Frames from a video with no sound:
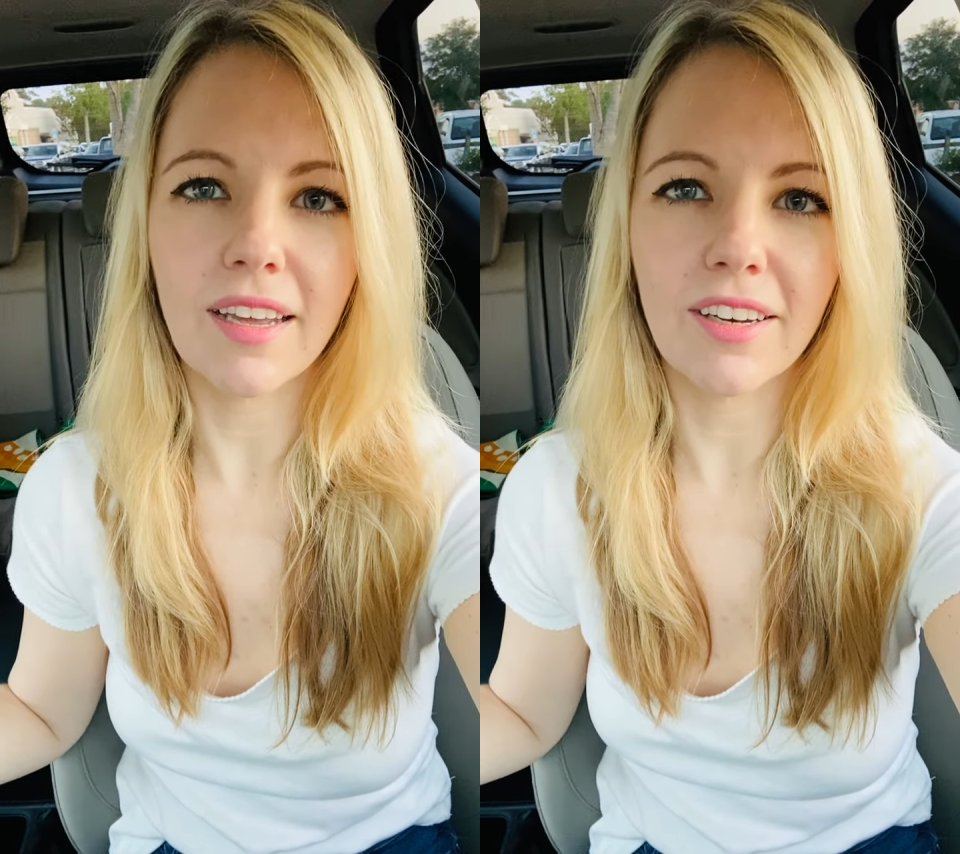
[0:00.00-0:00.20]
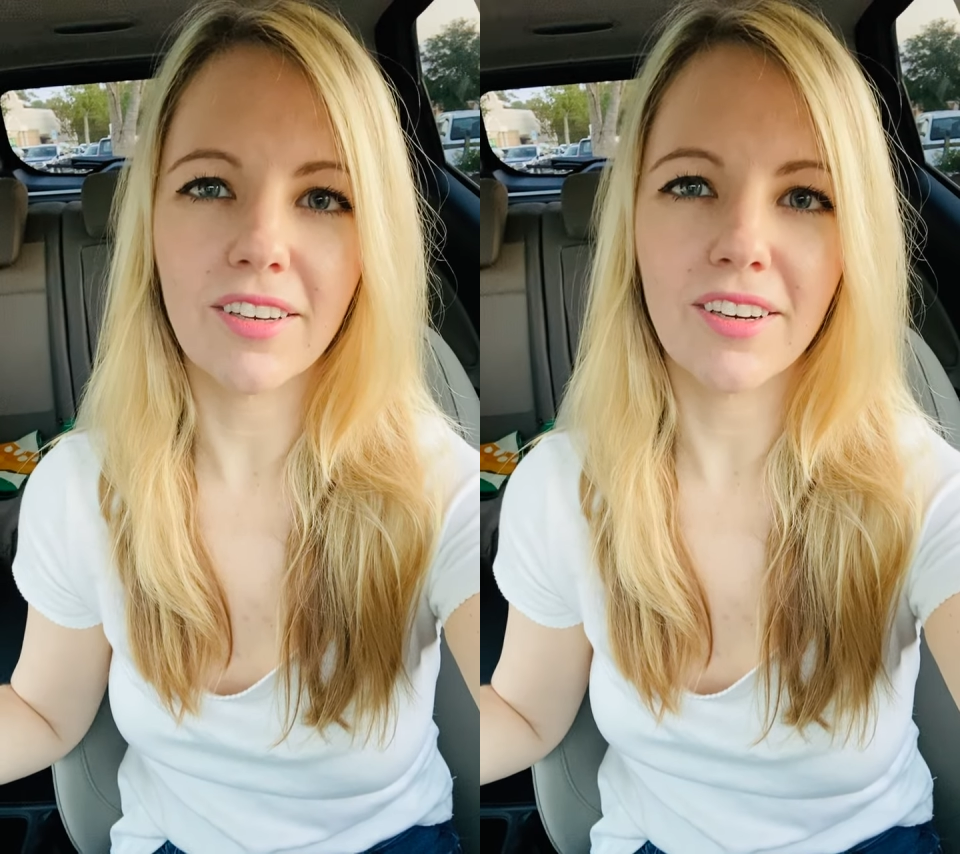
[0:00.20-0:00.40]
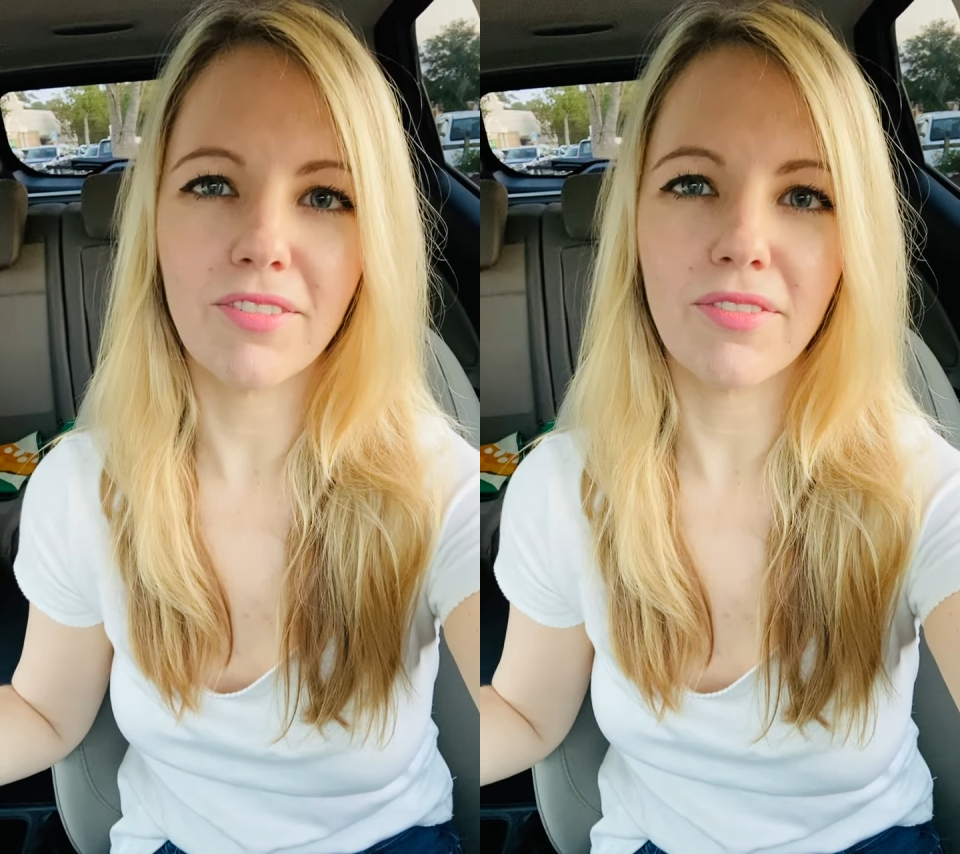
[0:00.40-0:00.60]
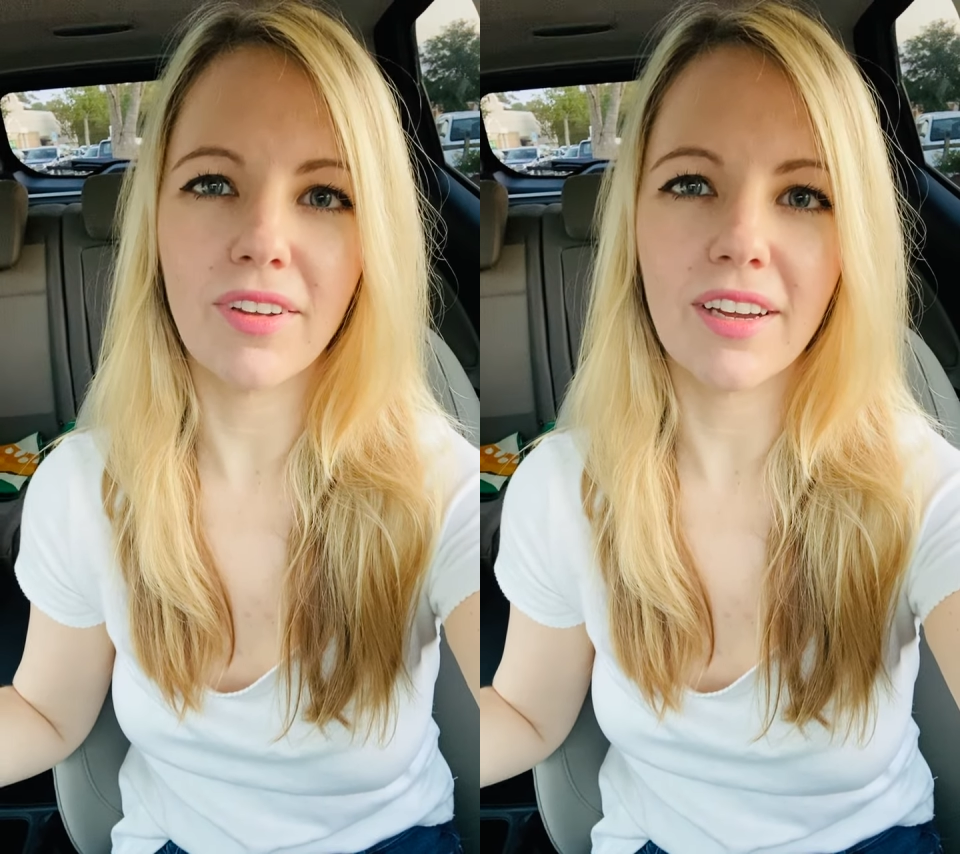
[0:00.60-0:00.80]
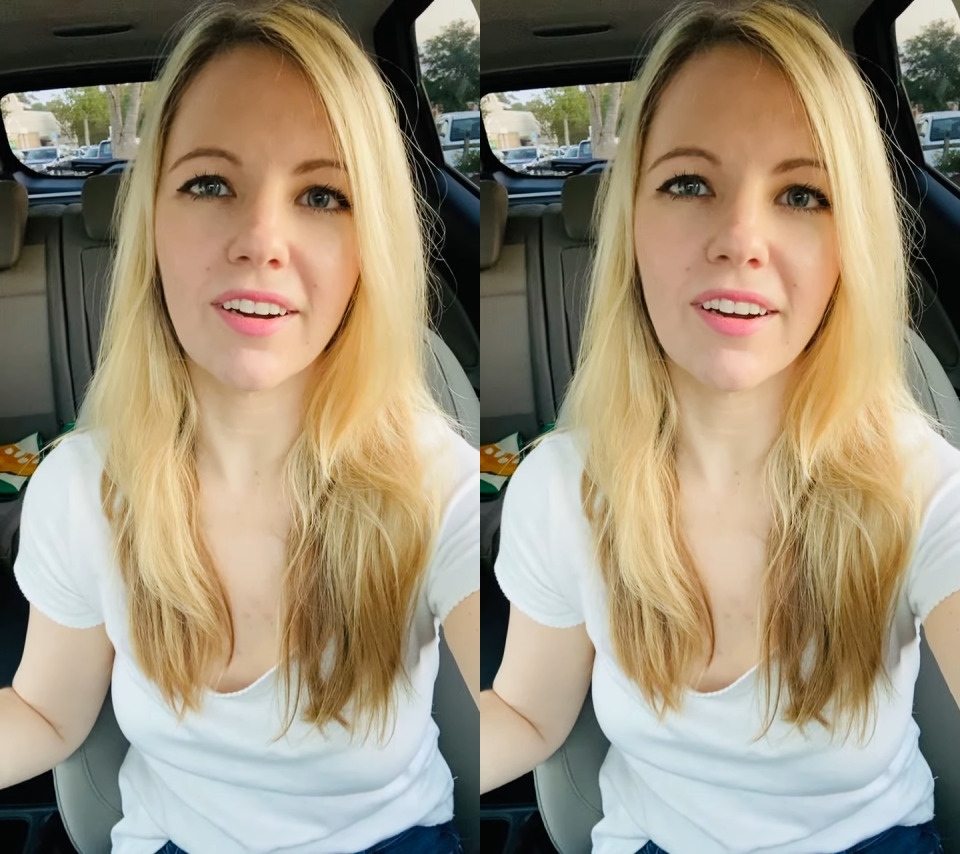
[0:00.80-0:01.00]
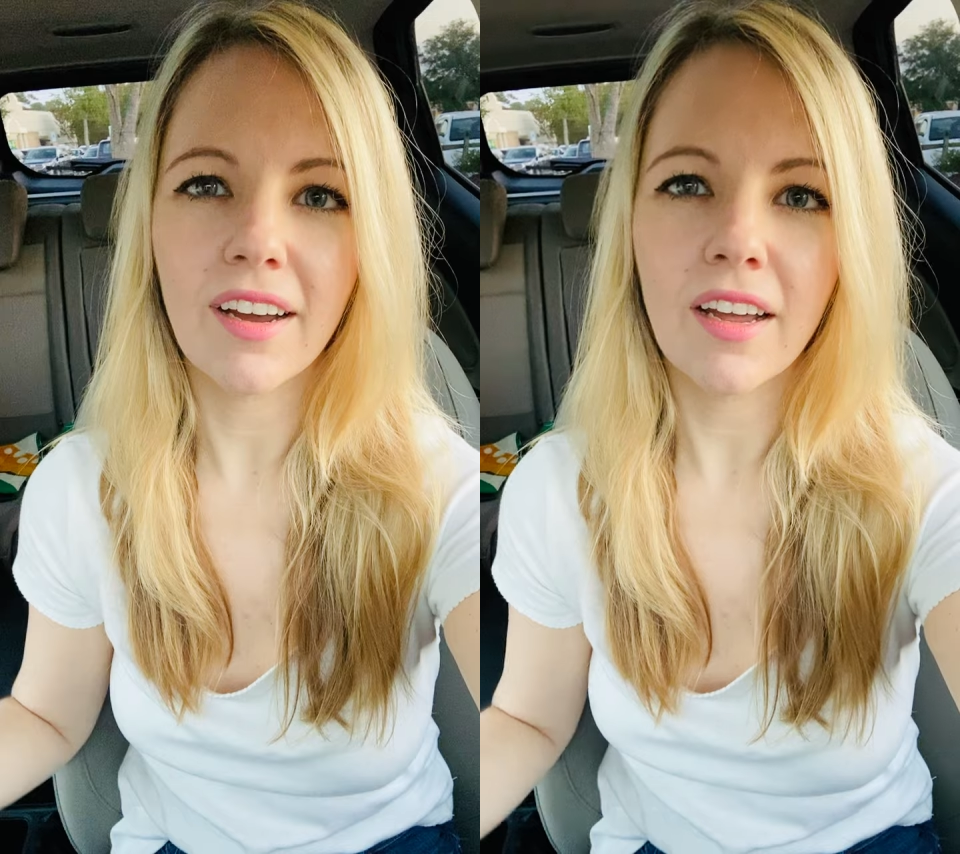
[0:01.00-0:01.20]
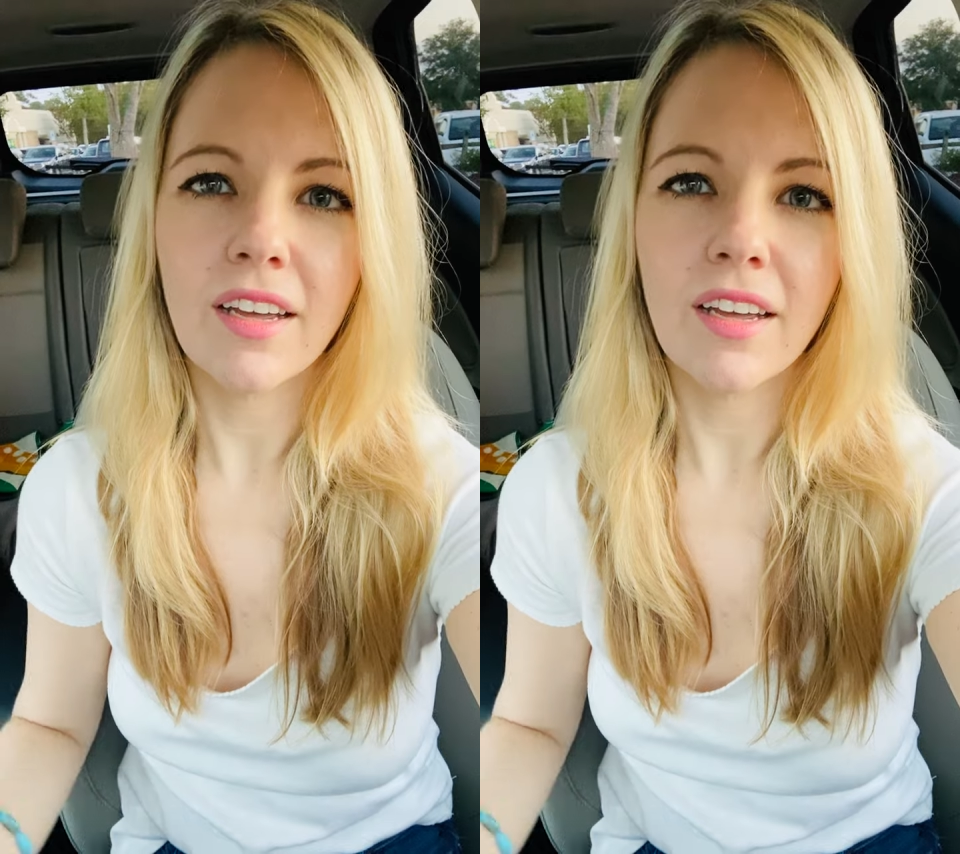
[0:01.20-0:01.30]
and fear.